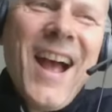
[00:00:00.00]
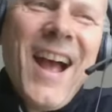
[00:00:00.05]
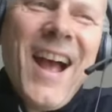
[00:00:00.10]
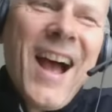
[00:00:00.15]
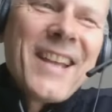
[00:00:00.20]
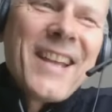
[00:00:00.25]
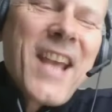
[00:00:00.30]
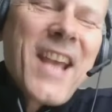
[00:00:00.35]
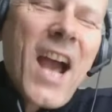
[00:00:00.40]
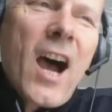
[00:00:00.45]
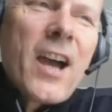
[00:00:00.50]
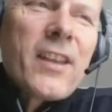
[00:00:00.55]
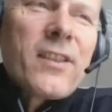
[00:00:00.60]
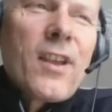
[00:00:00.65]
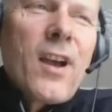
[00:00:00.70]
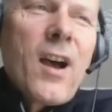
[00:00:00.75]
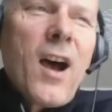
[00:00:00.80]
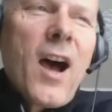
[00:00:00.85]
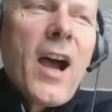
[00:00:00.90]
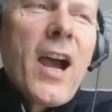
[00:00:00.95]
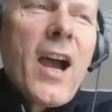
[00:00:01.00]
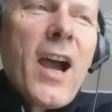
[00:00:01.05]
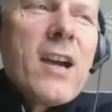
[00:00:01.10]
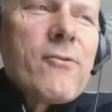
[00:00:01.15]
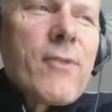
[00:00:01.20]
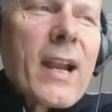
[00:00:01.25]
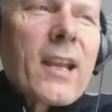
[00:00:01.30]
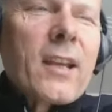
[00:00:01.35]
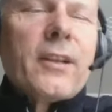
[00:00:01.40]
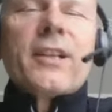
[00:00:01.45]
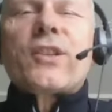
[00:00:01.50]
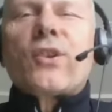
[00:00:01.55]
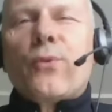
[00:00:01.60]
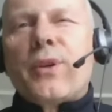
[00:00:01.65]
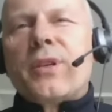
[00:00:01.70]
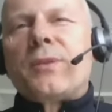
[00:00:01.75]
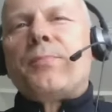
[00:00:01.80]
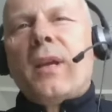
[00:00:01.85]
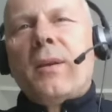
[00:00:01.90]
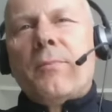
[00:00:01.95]
Yeah, I reckon it's always
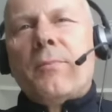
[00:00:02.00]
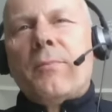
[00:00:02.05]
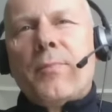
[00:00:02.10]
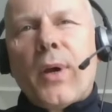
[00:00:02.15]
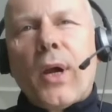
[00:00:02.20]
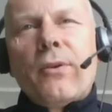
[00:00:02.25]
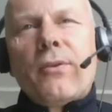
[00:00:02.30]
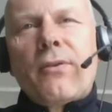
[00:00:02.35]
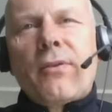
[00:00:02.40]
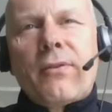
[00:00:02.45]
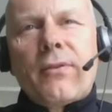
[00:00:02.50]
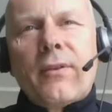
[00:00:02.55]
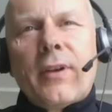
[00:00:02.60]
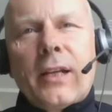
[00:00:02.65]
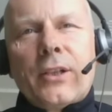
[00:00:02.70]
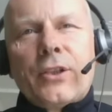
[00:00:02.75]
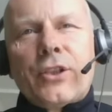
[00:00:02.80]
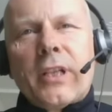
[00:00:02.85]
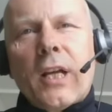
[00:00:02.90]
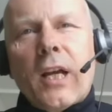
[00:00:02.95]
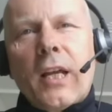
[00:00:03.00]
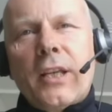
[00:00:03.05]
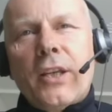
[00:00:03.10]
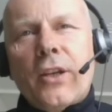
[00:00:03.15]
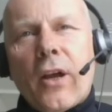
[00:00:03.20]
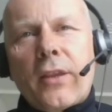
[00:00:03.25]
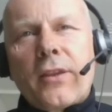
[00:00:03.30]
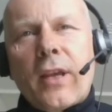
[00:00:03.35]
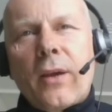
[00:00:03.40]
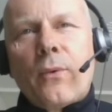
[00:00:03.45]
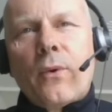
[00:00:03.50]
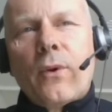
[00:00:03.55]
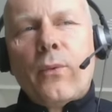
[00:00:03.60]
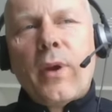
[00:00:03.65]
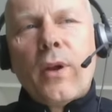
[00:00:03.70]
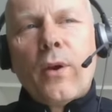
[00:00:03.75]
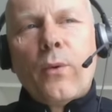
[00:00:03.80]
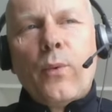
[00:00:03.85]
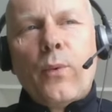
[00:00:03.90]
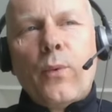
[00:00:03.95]
been both. Actually, I think
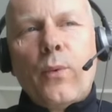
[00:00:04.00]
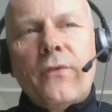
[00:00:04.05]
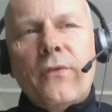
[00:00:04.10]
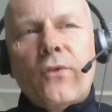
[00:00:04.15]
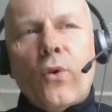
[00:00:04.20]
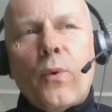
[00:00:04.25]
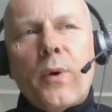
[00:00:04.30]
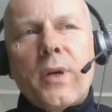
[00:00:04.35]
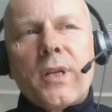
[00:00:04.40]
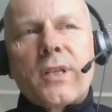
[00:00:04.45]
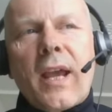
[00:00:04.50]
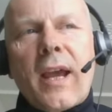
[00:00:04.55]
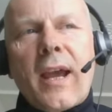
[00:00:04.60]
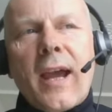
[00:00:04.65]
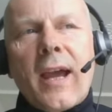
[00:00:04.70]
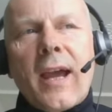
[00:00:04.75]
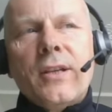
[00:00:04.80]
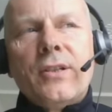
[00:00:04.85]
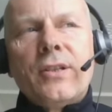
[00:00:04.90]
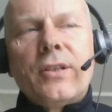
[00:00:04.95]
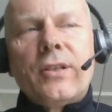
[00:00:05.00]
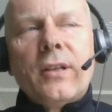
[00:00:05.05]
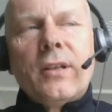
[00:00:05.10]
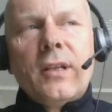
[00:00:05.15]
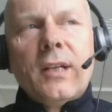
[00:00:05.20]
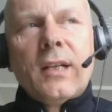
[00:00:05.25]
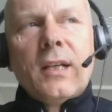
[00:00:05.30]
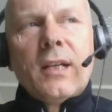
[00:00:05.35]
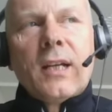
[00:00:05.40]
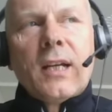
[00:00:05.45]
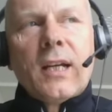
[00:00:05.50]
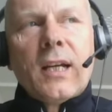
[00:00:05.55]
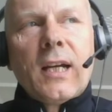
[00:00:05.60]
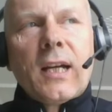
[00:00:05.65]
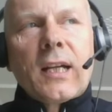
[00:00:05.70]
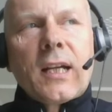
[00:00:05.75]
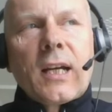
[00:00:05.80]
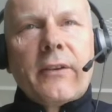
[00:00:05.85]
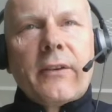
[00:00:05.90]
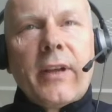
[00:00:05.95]
we've always had a
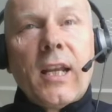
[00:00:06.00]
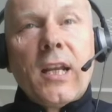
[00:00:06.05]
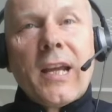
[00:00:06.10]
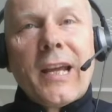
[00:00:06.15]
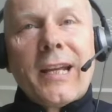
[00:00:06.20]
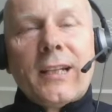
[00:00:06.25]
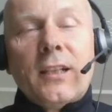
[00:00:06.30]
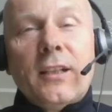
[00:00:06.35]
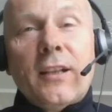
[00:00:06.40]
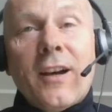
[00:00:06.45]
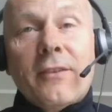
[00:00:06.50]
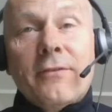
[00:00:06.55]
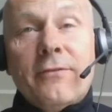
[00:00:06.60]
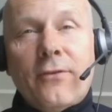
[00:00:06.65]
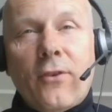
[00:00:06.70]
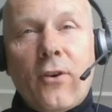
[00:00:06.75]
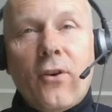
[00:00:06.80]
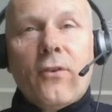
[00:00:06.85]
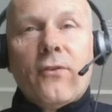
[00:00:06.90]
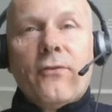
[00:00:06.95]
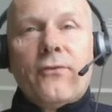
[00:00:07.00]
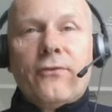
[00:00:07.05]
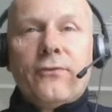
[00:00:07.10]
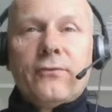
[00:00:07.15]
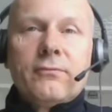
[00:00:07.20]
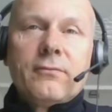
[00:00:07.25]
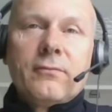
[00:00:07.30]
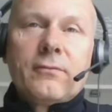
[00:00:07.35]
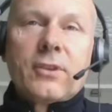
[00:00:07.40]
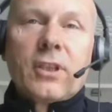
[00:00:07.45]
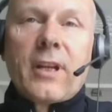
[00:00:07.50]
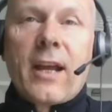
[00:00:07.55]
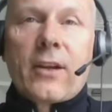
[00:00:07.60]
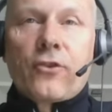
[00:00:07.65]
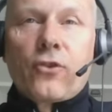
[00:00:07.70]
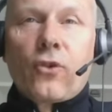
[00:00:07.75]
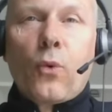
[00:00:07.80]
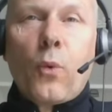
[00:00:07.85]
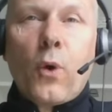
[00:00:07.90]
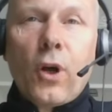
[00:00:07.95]
kind of innate love of the
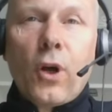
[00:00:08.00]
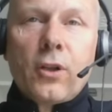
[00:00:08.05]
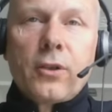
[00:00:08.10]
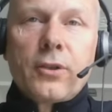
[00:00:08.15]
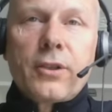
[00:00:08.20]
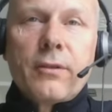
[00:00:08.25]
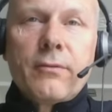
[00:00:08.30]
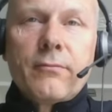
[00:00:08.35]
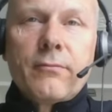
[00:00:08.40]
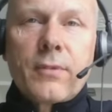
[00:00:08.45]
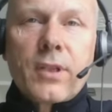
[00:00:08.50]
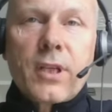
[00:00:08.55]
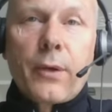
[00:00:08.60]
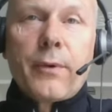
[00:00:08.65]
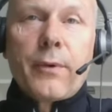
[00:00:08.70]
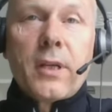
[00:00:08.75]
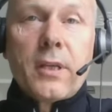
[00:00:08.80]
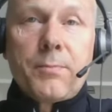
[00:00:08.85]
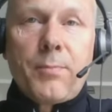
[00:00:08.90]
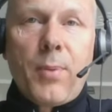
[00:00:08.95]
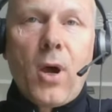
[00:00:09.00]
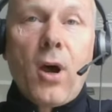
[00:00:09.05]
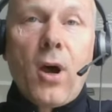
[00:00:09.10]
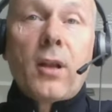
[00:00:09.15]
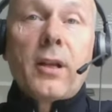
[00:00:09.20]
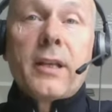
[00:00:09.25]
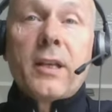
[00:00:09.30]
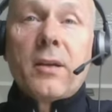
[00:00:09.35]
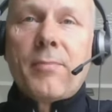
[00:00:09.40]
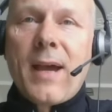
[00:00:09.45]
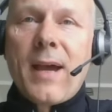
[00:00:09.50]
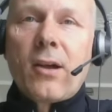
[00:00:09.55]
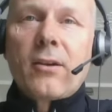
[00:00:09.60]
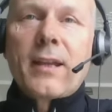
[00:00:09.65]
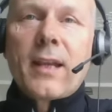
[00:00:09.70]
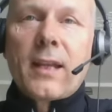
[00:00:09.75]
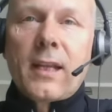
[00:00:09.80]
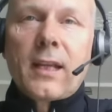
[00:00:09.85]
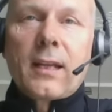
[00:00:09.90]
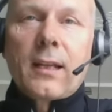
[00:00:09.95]
natural world. So it is partly
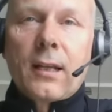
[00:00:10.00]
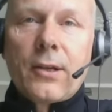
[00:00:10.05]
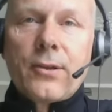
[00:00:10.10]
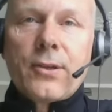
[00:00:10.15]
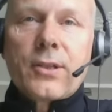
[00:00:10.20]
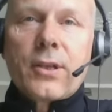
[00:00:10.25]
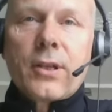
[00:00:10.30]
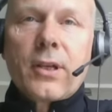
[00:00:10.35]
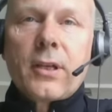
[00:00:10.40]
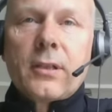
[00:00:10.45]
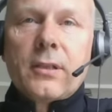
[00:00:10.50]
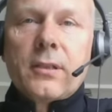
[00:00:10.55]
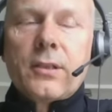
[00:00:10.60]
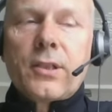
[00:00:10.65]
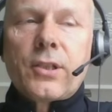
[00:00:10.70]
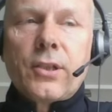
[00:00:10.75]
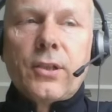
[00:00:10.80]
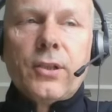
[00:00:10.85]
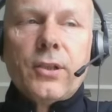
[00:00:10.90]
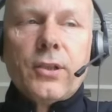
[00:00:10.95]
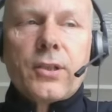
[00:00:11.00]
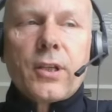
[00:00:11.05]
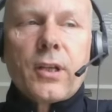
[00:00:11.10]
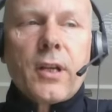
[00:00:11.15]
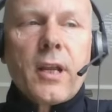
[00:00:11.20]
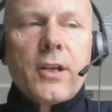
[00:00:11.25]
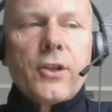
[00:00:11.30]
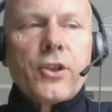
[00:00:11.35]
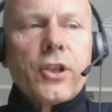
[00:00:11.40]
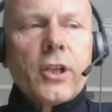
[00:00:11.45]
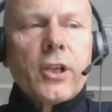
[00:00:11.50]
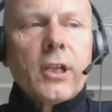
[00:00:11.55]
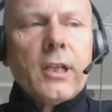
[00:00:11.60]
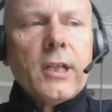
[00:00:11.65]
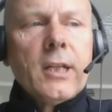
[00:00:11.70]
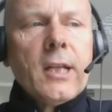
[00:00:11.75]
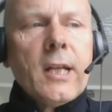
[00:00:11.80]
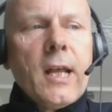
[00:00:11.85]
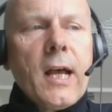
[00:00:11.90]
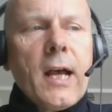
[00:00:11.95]
about getting closer to nature.
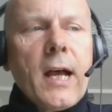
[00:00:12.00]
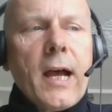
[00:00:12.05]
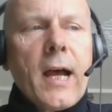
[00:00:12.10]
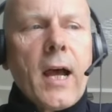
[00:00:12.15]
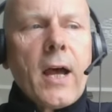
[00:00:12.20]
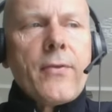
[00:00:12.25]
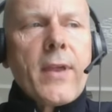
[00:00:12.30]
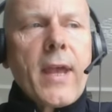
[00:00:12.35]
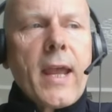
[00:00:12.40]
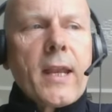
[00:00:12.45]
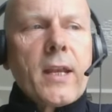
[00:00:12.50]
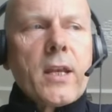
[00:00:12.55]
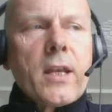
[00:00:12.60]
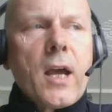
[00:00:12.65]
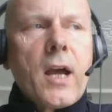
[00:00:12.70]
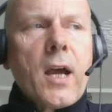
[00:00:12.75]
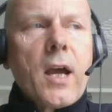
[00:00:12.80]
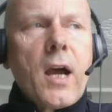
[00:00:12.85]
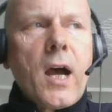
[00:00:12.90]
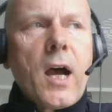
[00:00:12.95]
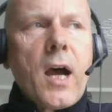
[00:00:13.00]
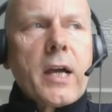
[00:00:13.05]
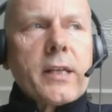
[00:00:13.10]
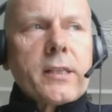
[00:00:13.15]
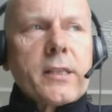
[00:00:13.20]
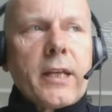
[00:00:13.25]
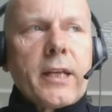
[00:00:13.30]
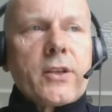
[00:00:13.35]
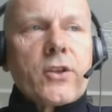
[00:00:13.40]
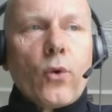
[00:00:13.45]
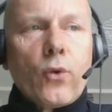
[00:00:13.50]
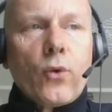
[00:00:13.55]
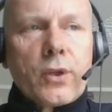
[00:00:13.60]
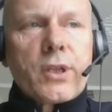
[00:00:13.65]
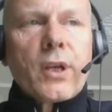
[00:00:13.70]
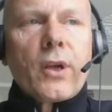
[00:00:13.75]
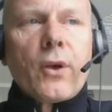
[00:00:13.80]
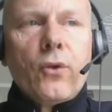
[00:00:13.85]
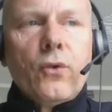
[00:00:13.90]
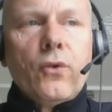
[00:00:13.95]
And then I think it's
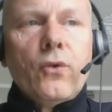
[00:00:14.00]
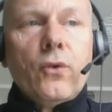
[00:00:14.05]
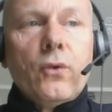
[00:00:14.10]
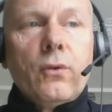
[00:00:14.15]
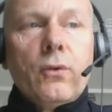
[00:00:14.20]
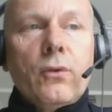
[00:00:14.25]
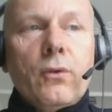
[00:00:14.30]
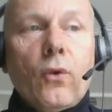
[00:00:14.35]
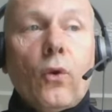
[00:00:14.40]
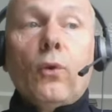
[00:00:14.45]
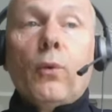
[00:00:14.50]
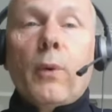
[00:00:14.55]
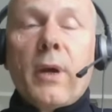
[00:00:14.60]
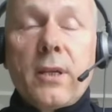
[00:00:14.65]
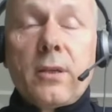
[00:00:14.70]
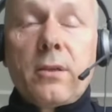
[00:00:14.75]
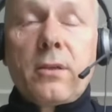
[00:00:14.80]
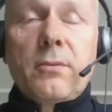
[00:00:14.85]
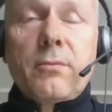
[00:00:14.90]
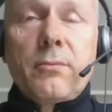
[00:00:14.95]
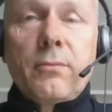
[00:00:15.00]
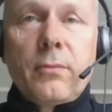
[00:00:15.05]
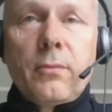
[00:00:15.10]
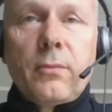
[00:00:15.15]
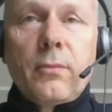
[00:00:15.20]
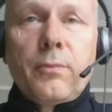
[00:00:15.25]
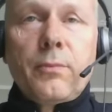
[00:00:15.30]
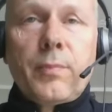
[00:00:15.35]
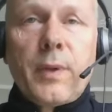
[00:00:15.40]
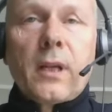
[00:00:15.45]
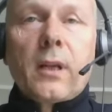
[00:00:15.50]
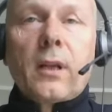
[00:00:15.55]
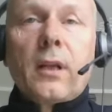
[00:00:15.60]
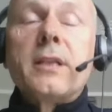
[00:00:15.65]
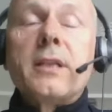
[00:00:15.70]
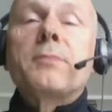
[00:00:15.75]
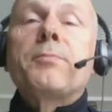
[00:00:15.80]
also always been at least